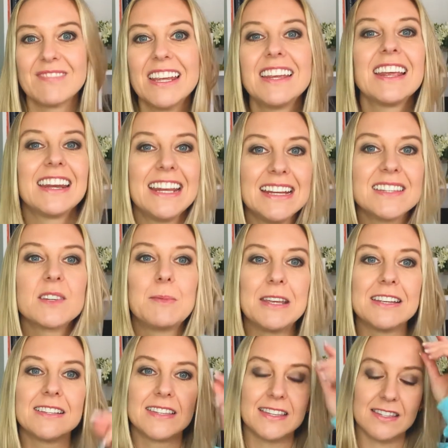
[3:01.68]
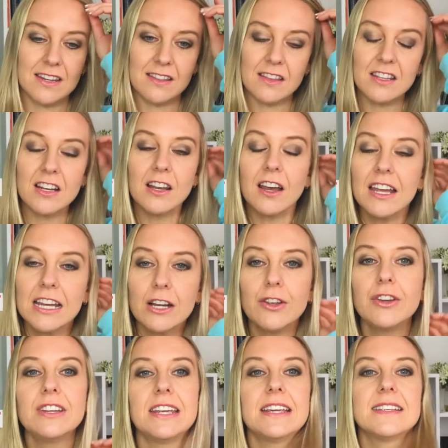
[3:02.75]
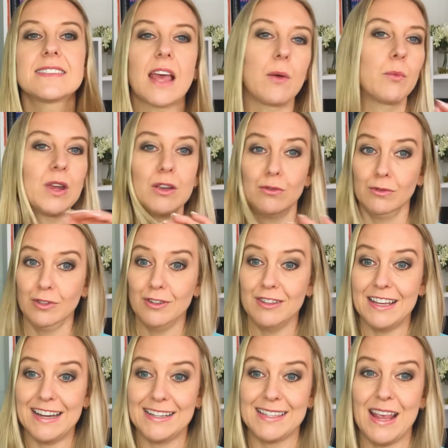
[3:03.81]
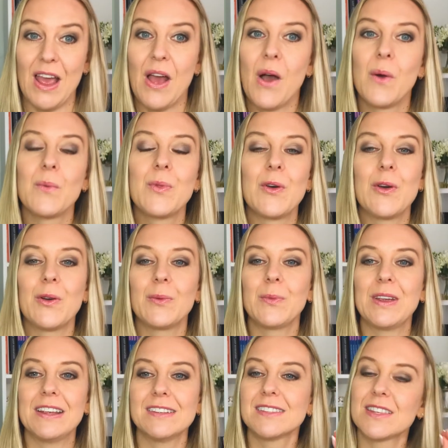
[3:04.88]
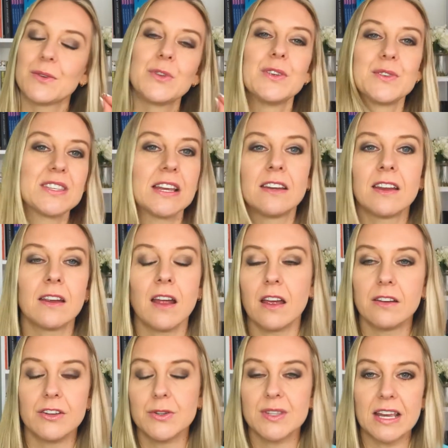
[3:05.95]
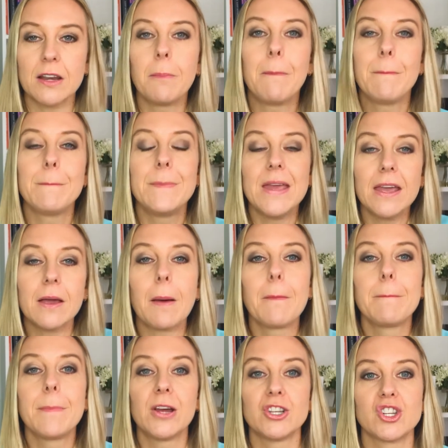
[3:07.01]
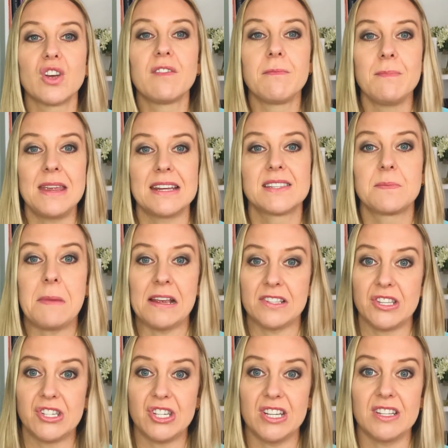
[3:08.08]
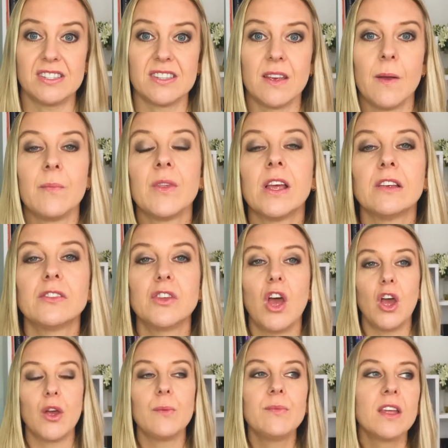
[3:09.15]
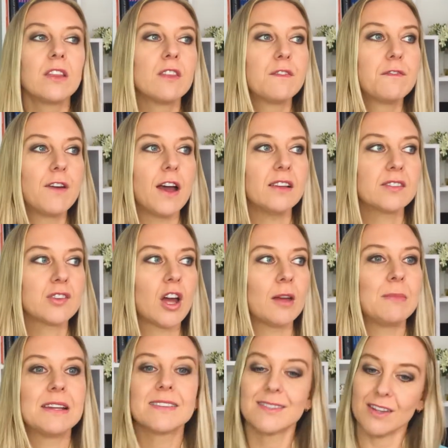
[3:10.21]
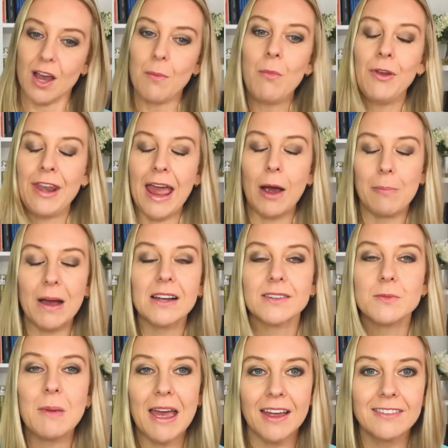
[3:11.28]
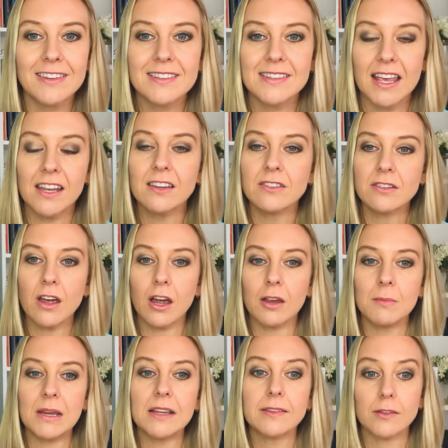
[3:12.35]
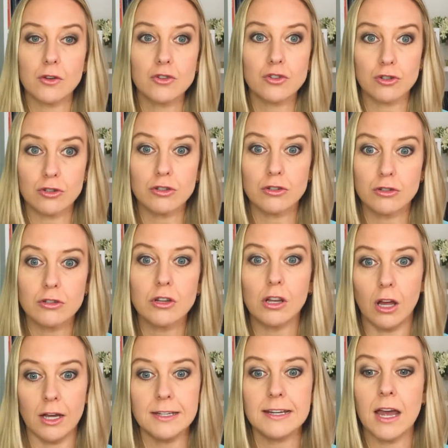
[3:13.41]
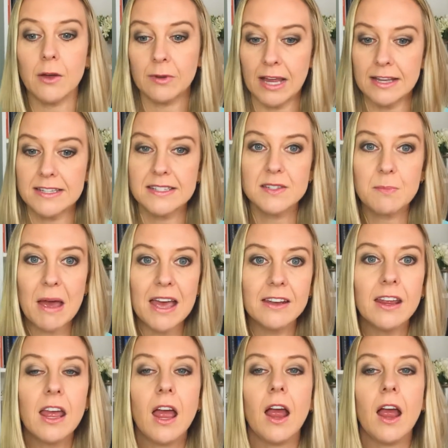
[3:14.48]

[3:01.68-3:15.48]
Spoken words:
It needs to be consistent. The likelihood is, and we all do this, that you send a big bunch of mixed messages. So the first time it's, come on now, back to bed. The second time it's, shh, lie down, get into bed.